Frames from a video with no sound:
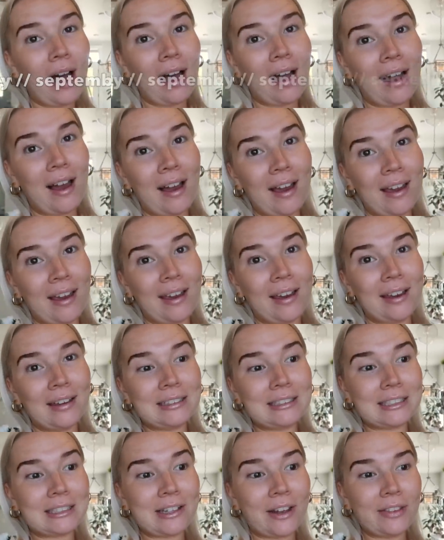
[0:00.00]

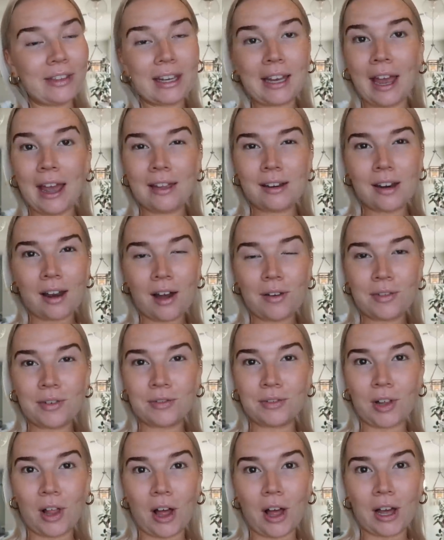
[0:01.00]
I don't think I ended off the
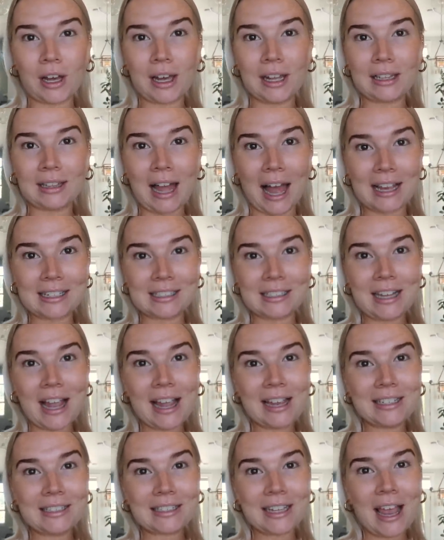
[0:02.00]
vlog last
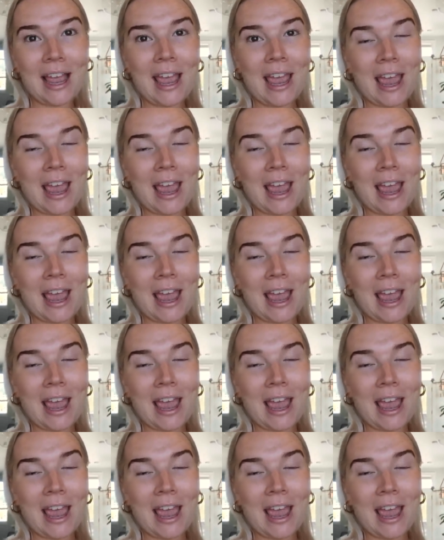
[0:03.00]
night.